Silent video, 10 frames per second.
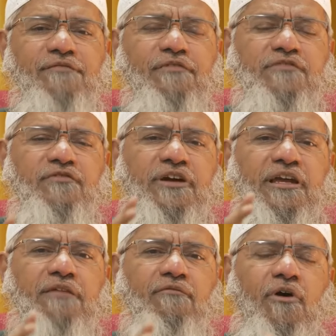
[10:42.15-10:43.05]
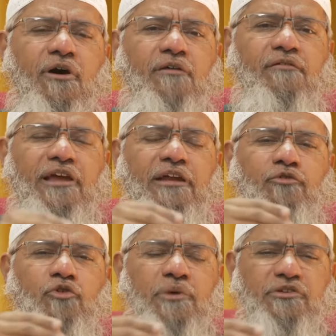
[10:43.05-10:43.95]
which were involved in
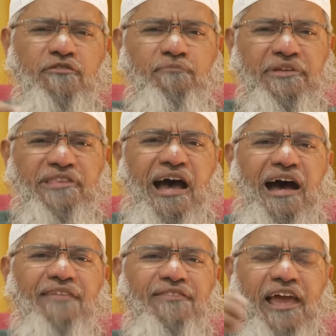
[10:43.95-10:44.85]
too much of bidat